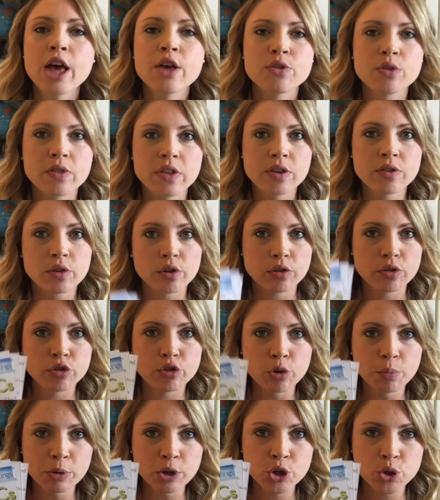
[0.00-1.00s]
So these are
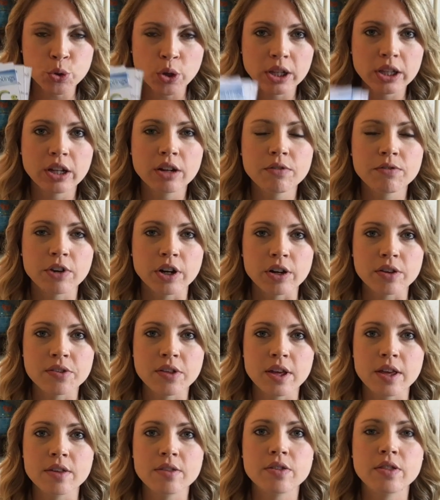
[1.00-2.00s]
super short little
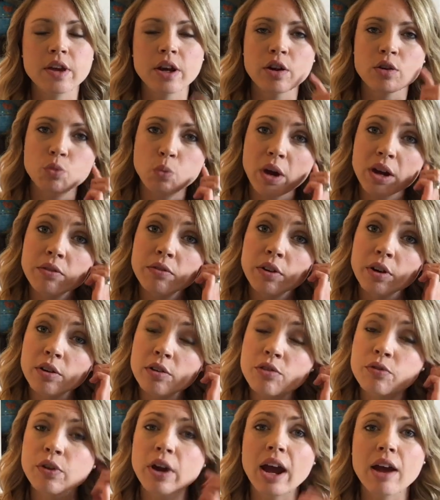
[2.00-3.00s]
verses. There's one
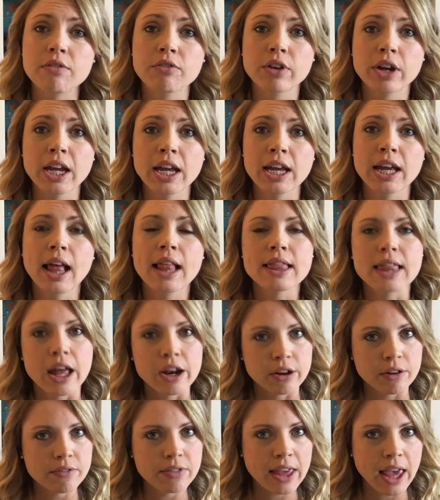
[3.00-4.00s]
verse for every
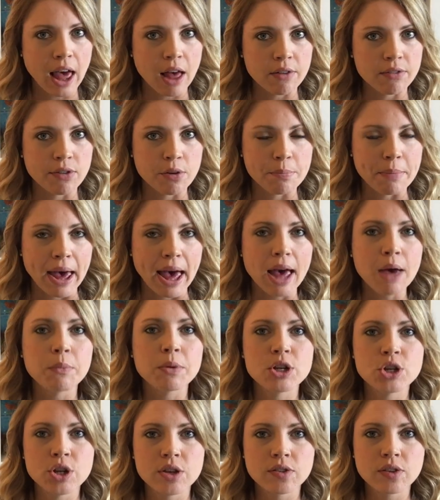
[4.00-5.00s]
letter of the alphabet,
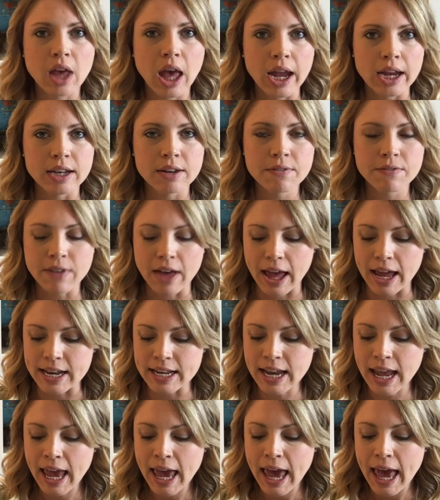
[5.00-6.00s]
which is kind of fun.